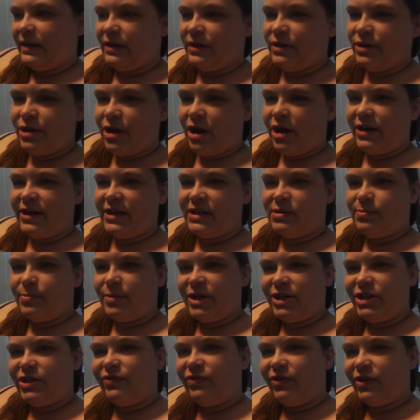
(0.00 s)
not as
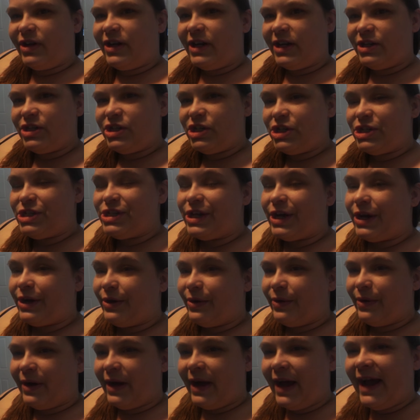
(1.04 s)
much footage.
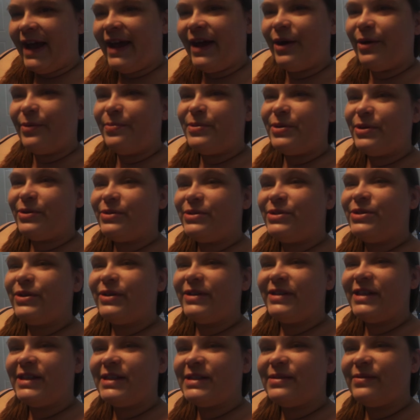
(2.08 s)
So I hope you
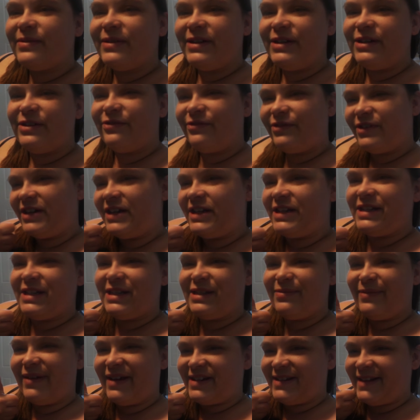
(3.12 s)
enjoyed this one. Don't forget to
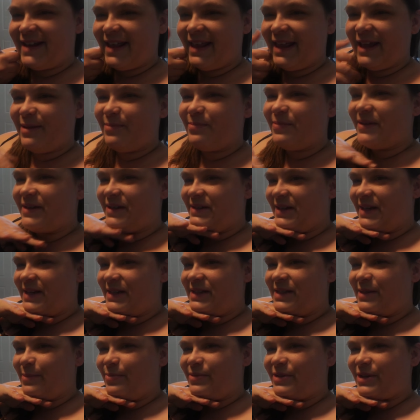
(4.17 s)
smash that like button
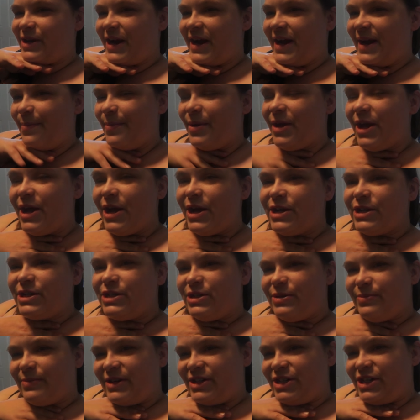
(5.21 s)
and subscribe
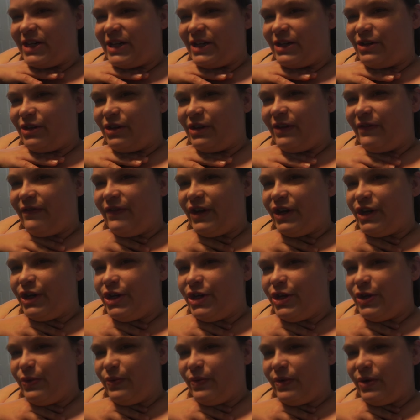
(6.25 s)
to my channel if you're
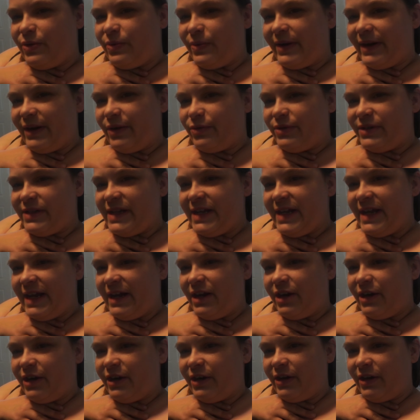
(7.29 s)
new around
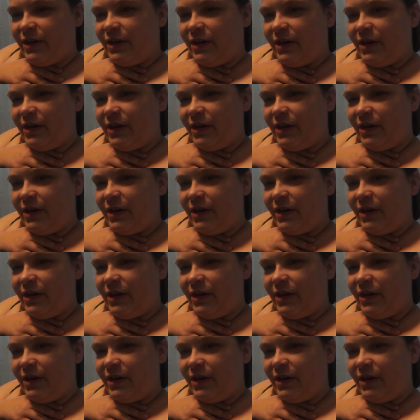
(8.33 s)
here.